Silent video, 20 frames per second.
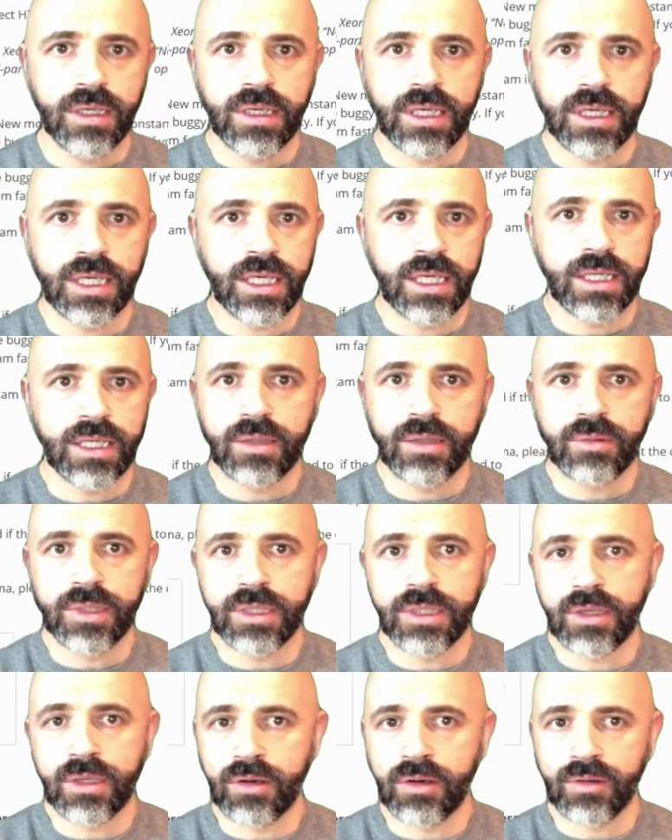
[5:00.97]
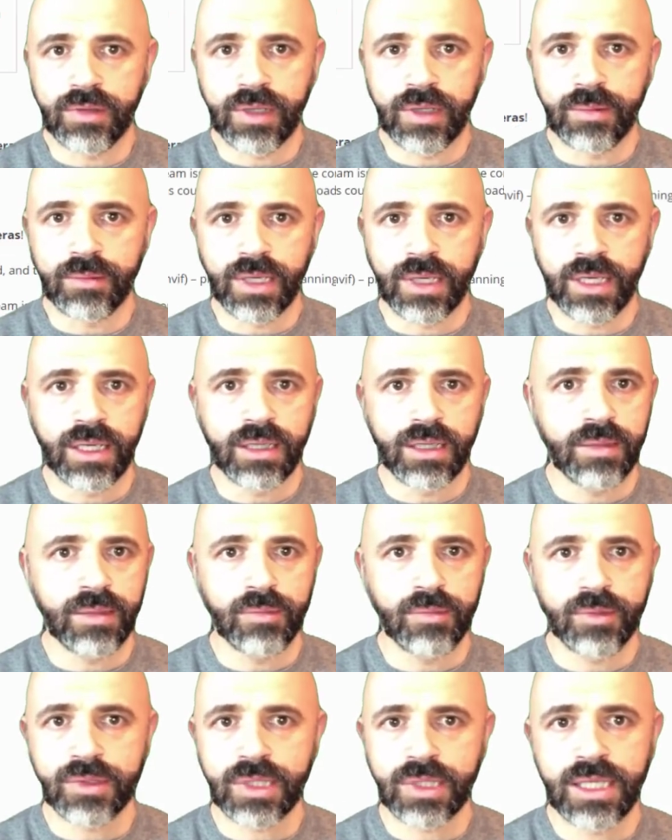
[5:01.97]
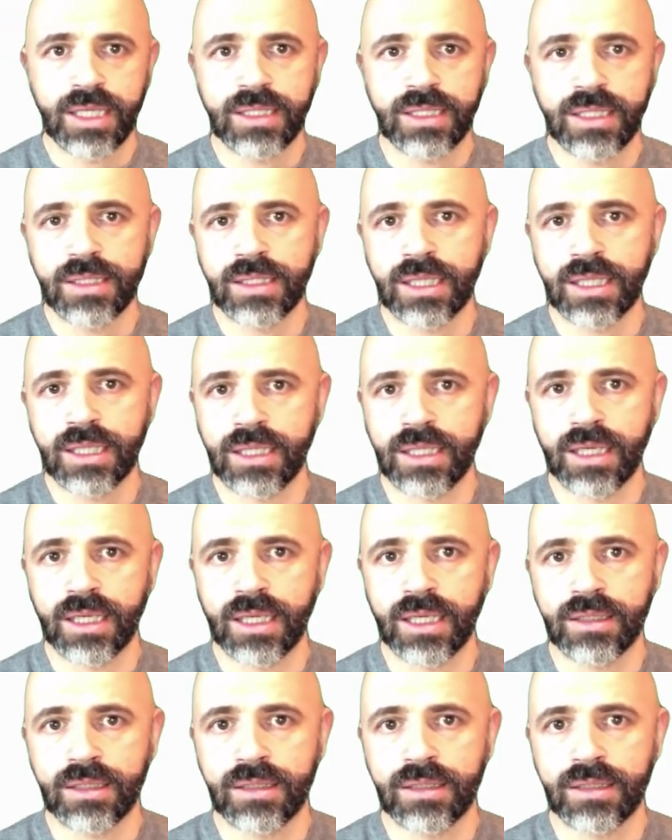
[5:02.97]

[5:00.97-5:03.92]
You can deal with all of them, and in most cases can detect